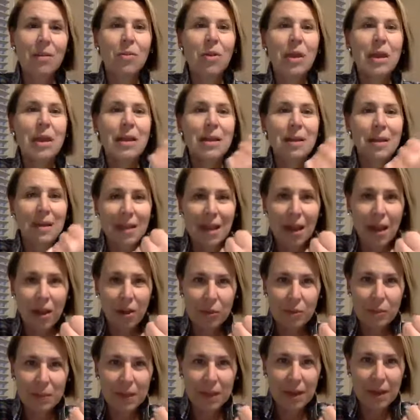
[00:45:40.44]
in an
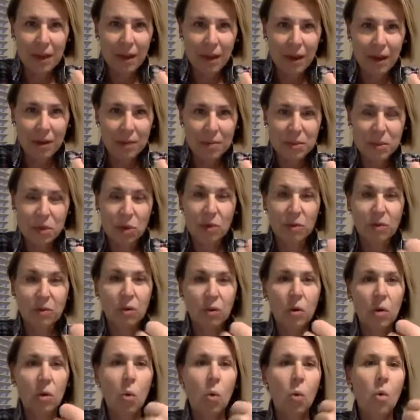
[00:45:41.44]
LPI
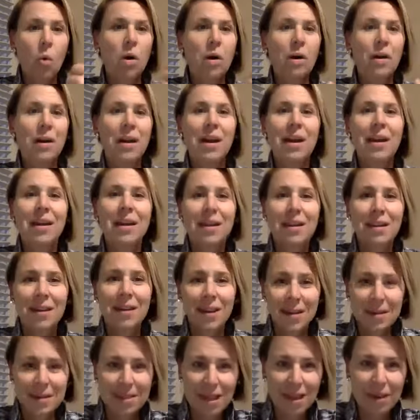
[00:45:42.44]
observer or in
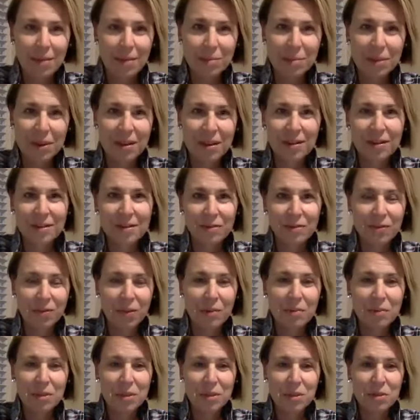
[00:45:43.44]
a template
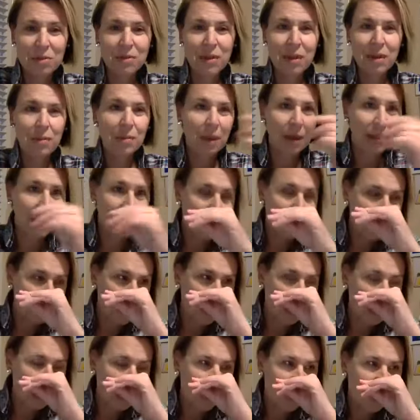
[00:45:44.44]
from SurveyMonkey.
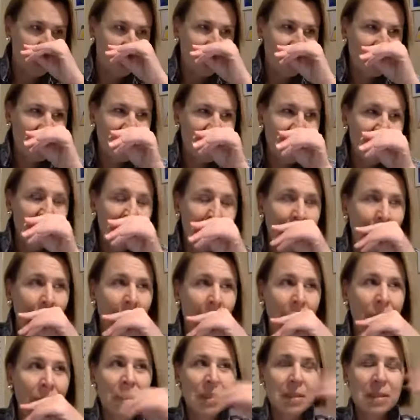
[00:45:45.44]
Like,
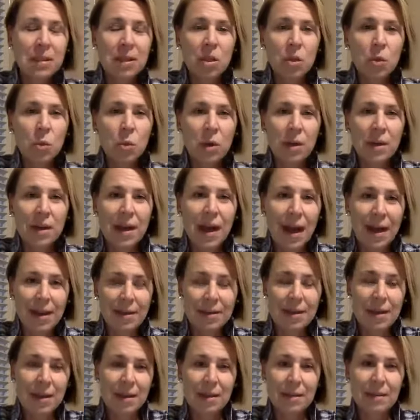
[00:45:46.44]
obviously you wouldn't
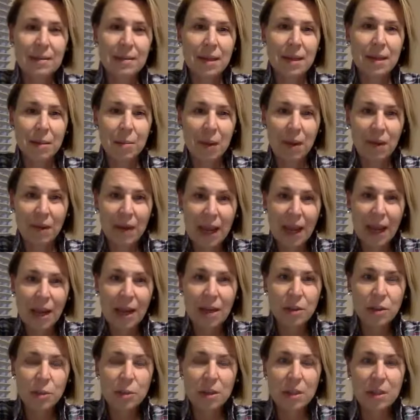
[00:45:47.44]
ask anything about
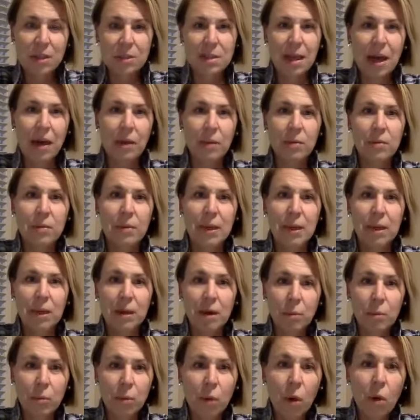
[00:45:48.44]
age because that would be
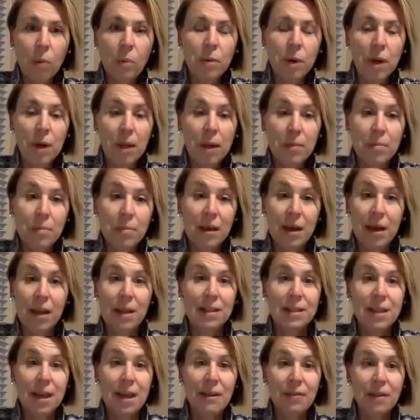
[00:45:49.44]
inappropriate, but I
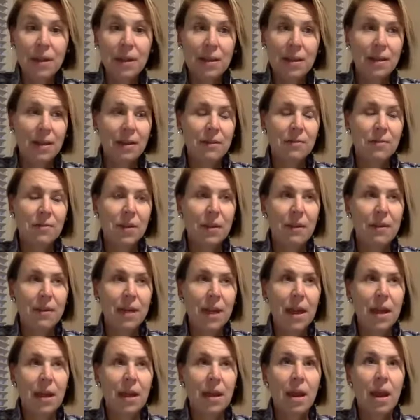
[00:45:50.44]
definitely feel
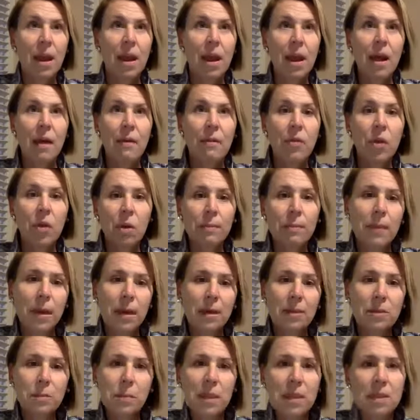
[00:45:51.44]
like there
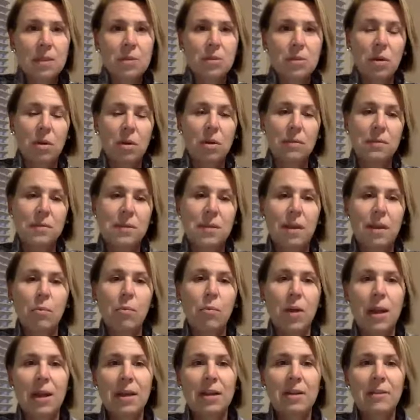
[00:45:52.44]
must be sort of
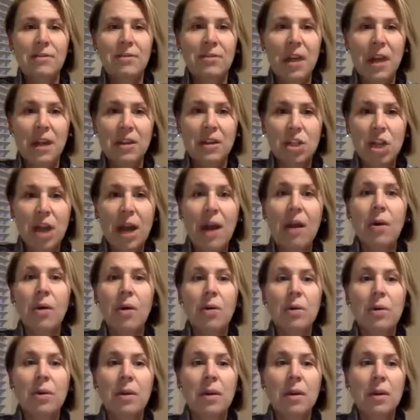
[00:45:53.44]
some way to flesh
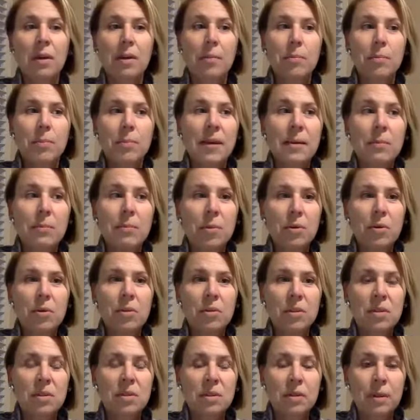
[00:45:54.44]
out
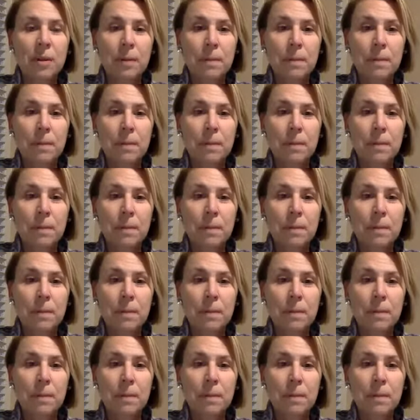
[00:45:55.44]
people's